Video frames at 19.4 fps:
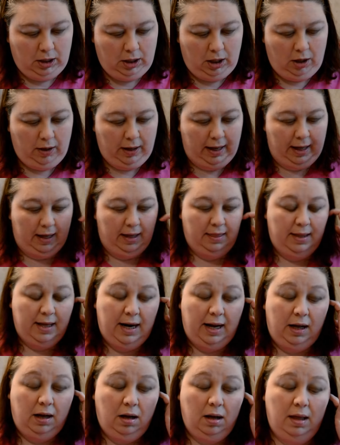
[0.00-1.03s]
Okay, then
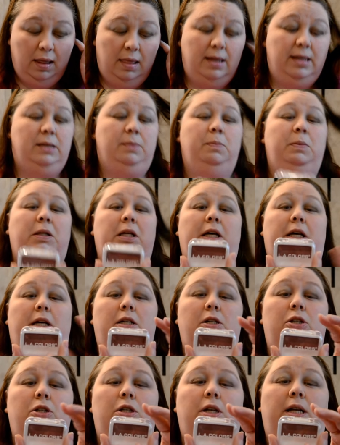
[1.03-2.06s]
I got this
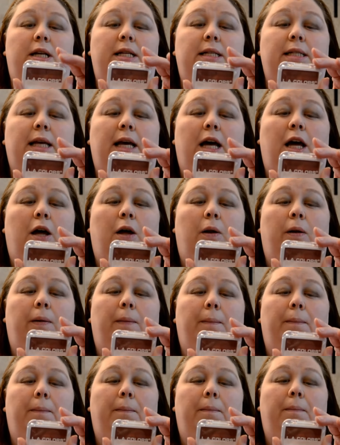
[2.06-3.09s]
blush, and it's called
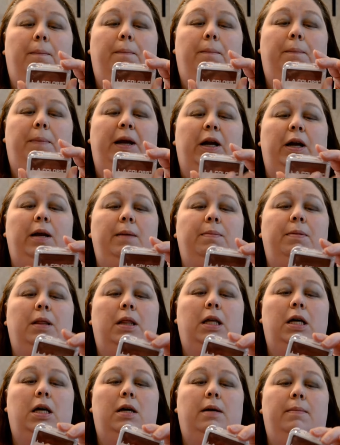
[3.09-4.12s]
Berry
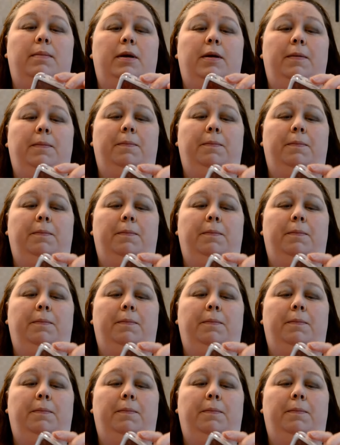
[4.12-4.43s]
Plum.